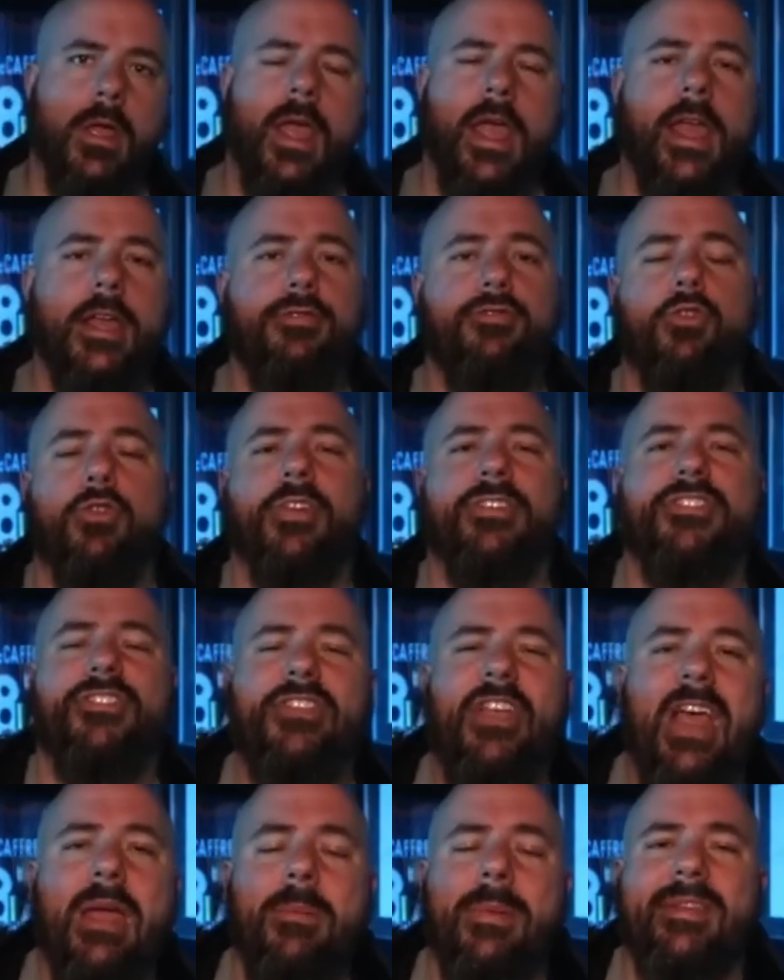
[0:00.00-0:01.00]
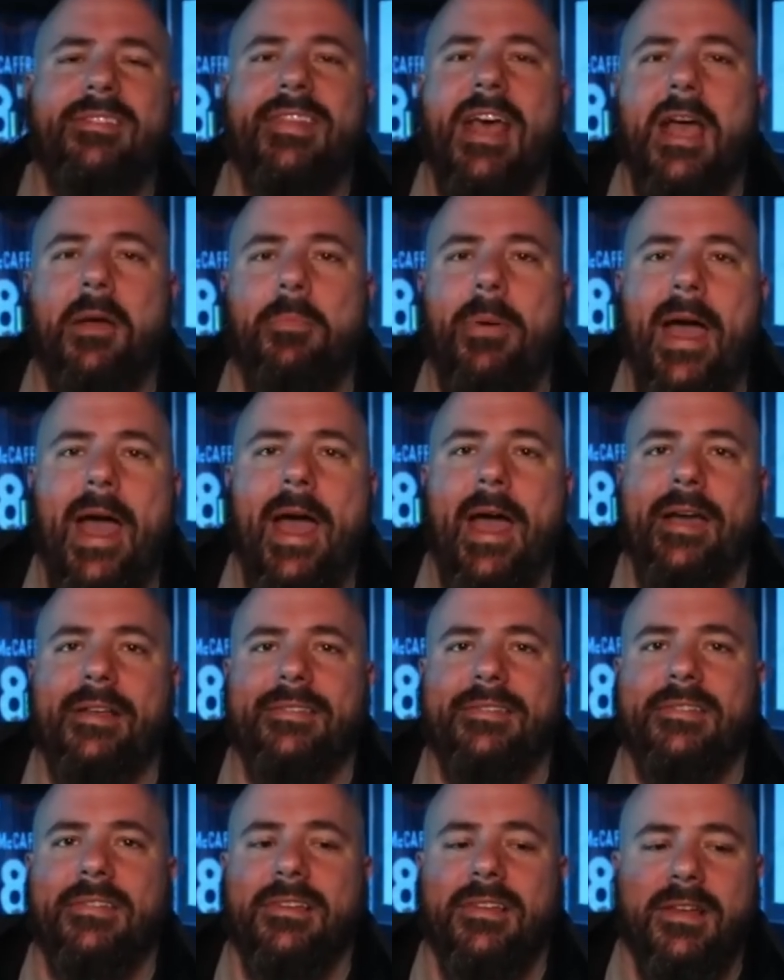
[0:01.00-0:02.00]
He do the same exact
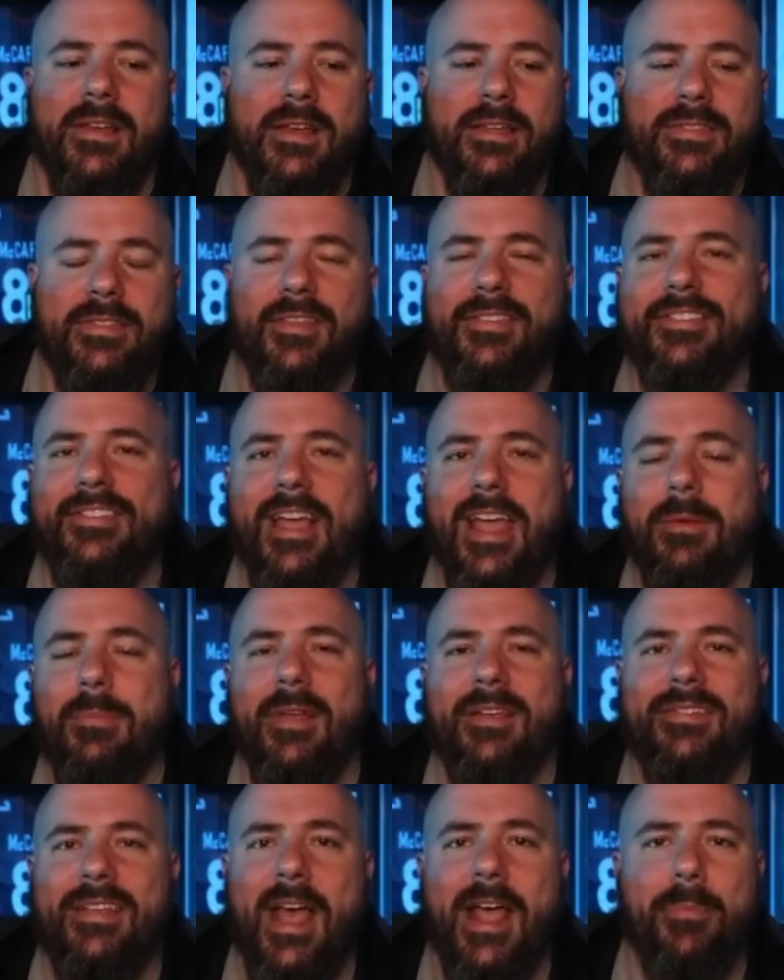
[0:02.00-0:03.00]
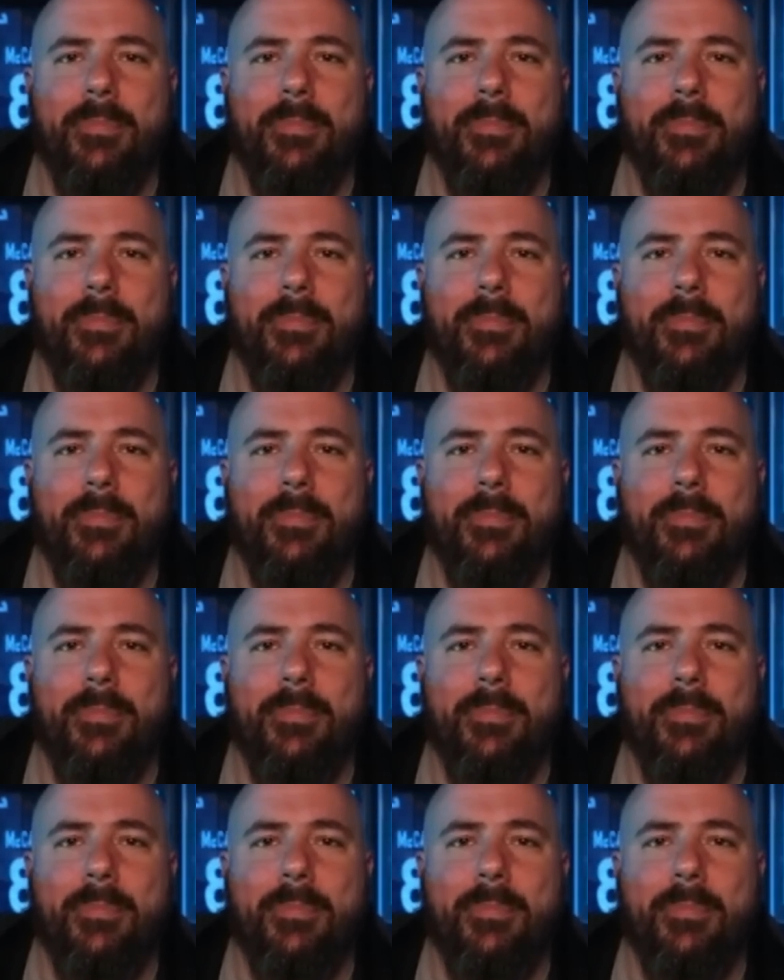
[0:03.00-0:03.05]
pass. The same exact